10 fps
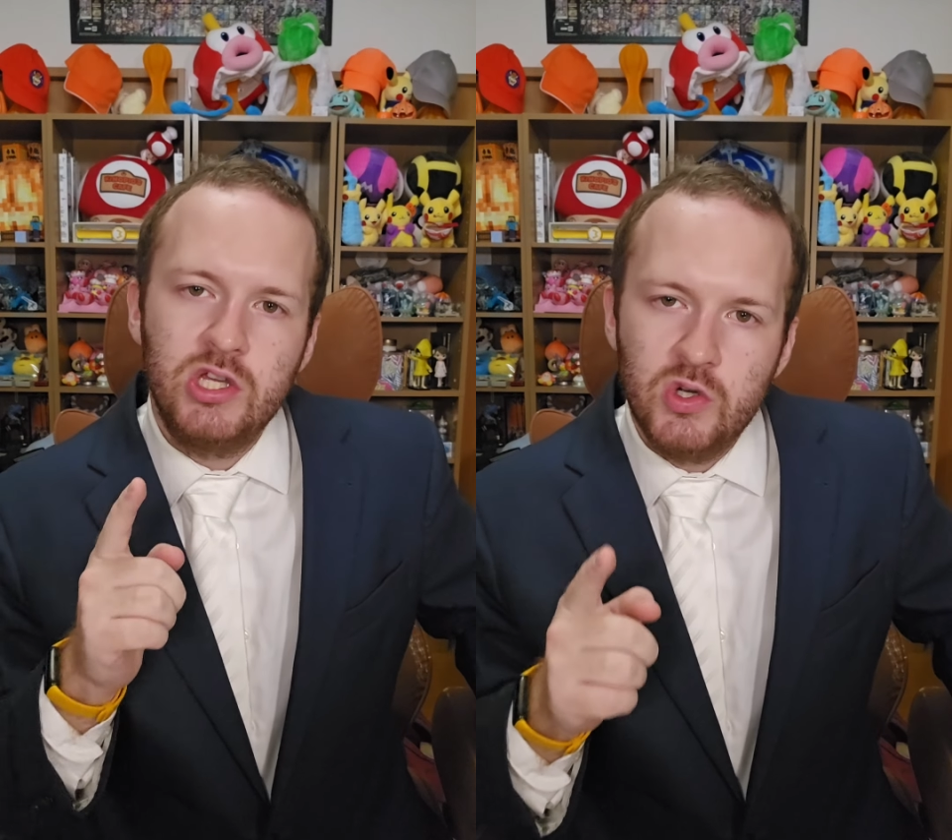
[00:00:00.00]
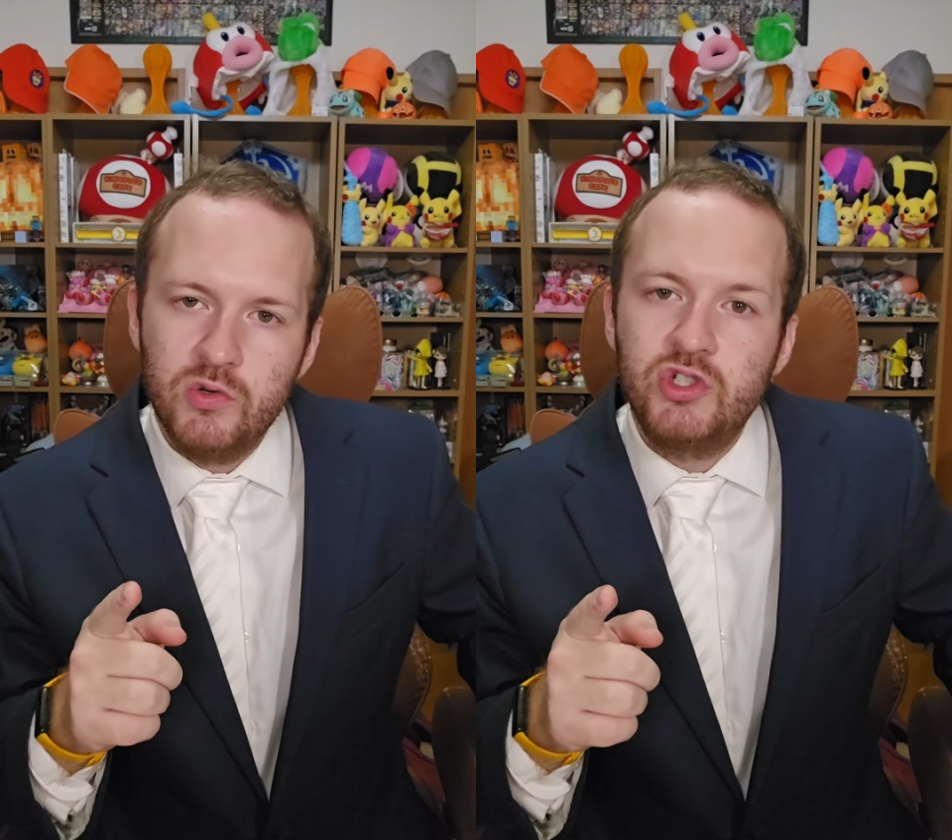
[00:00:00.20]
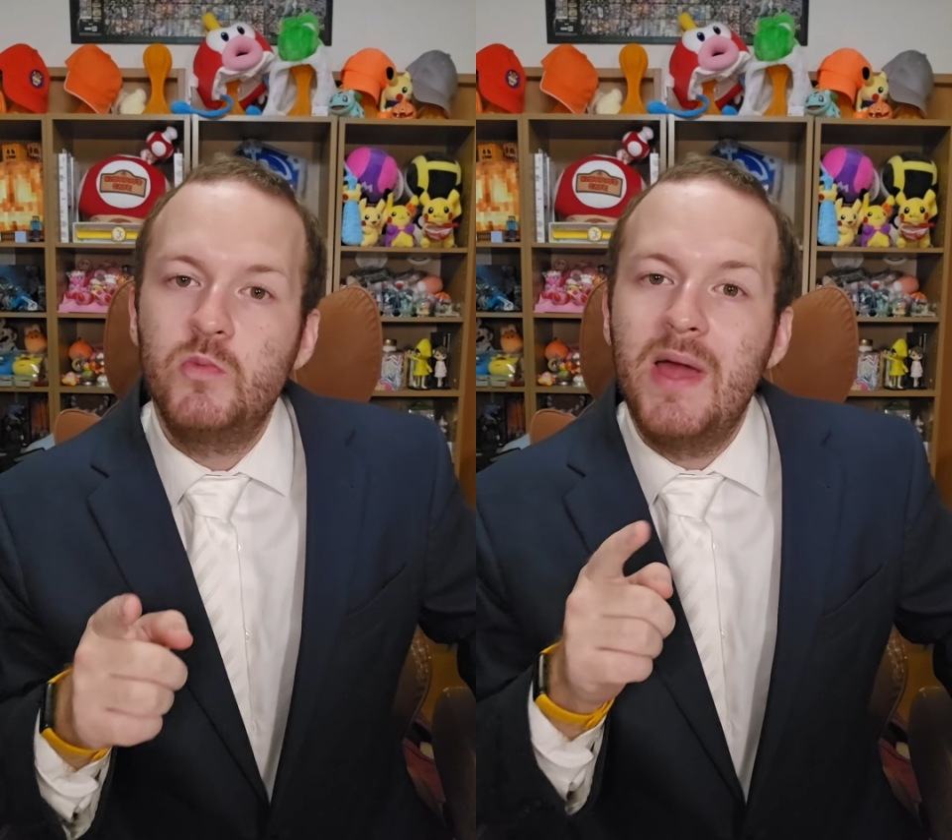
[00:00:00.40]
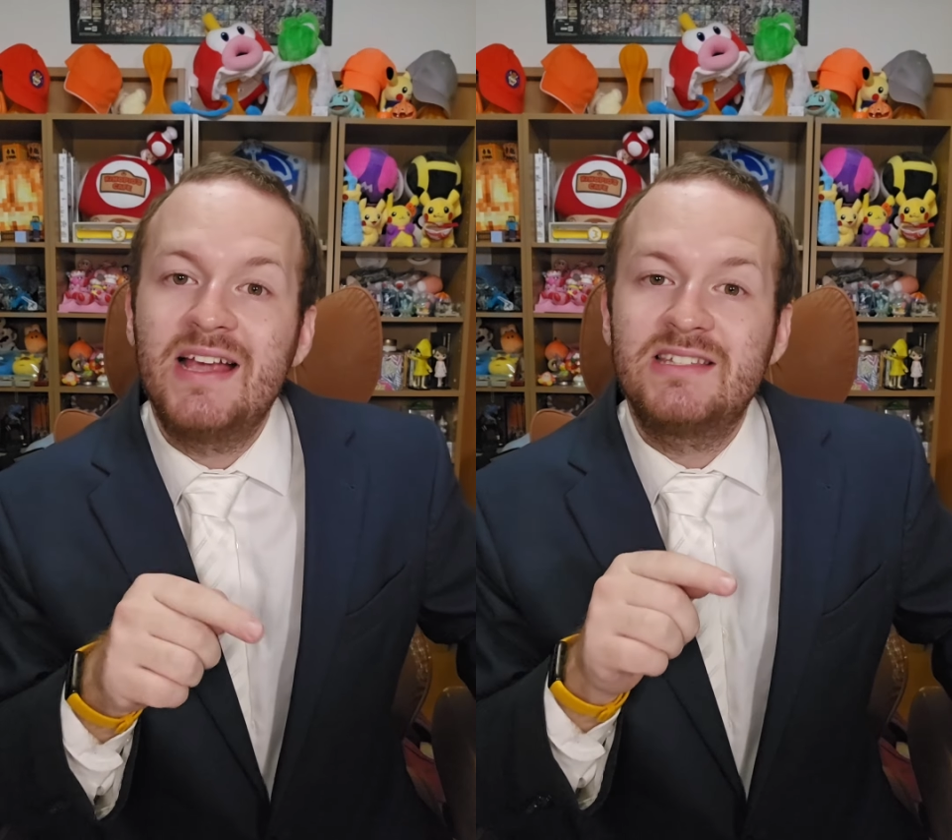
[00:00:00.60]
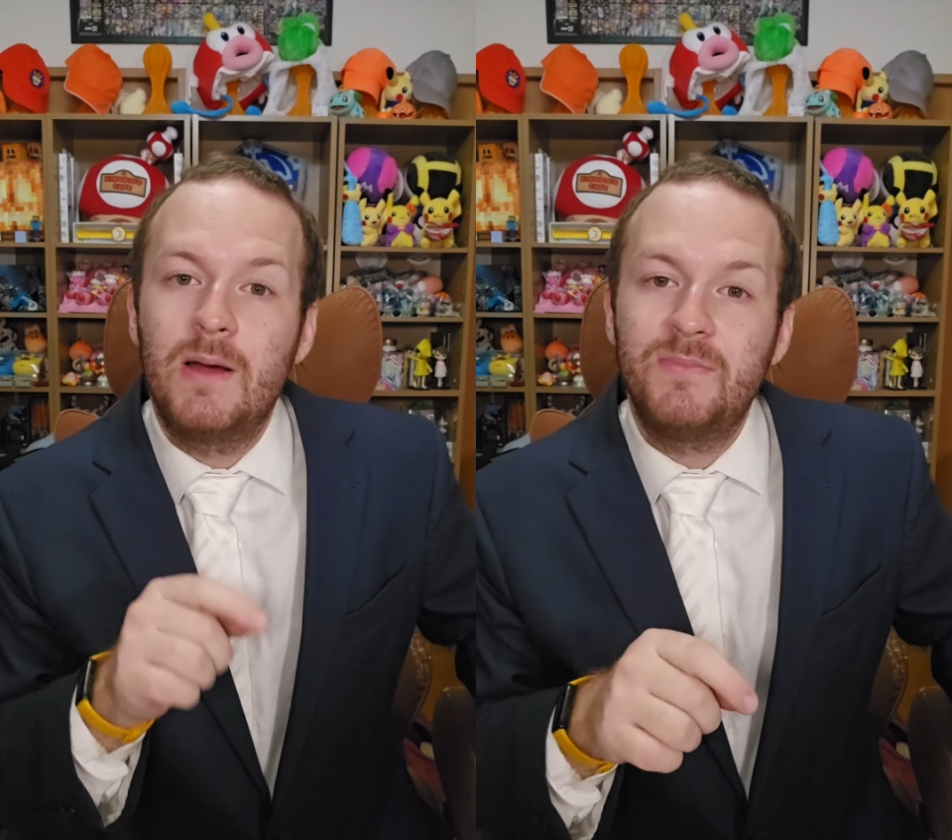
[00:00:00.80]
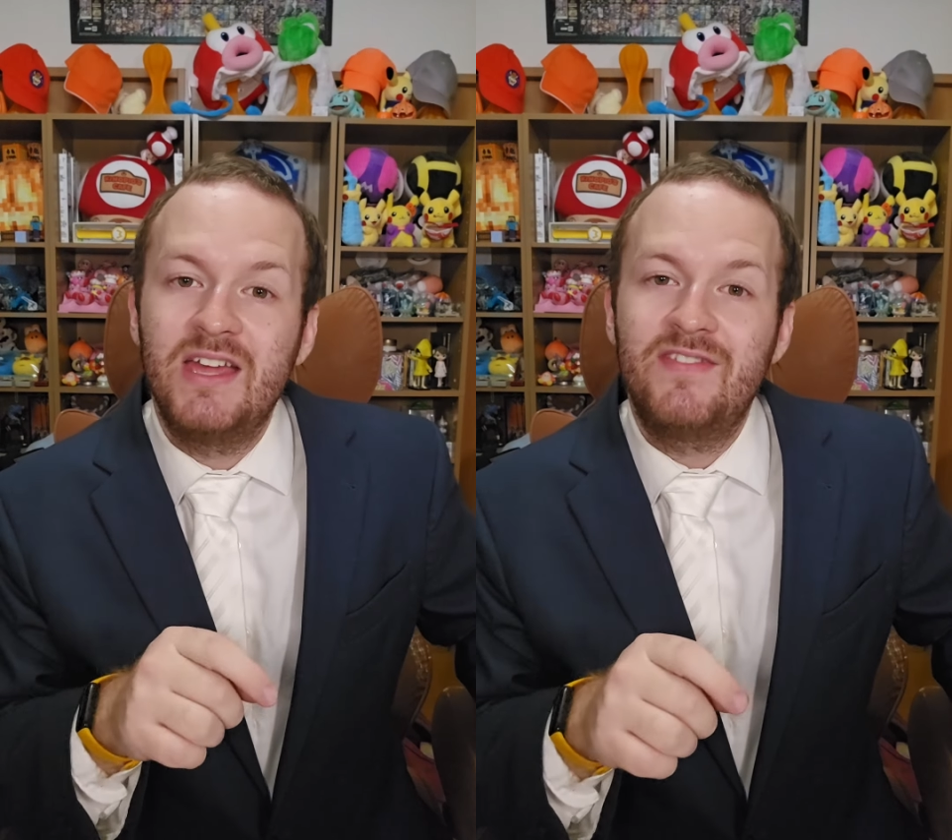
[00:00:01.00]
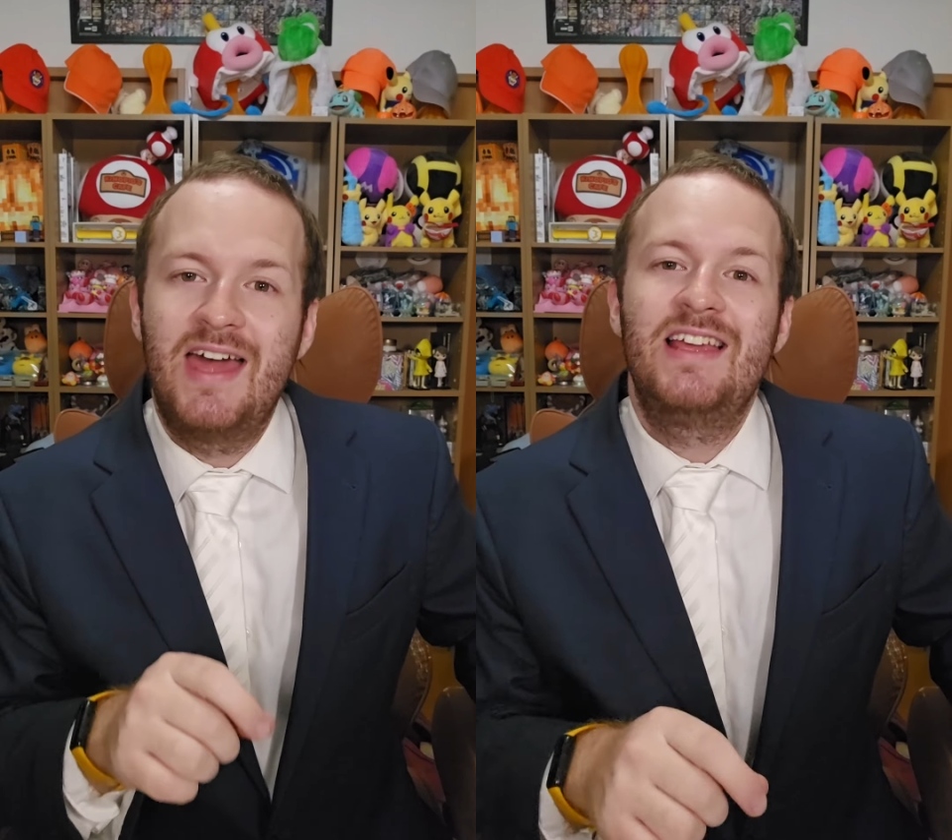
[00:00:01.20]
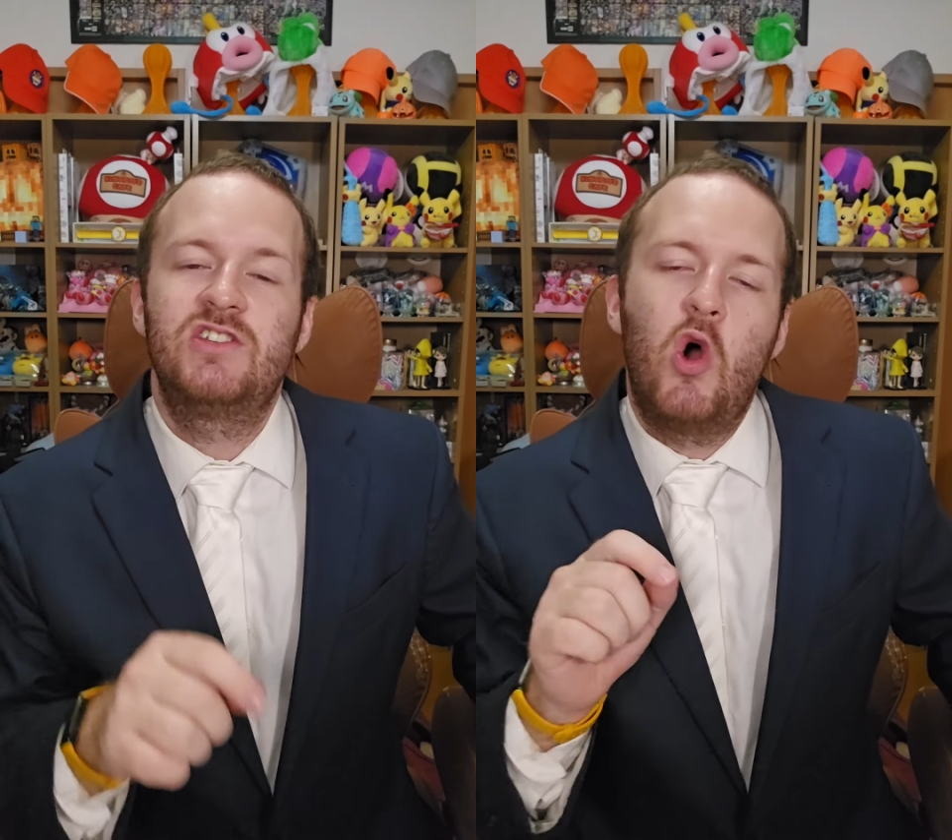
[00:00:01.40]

you to make something that is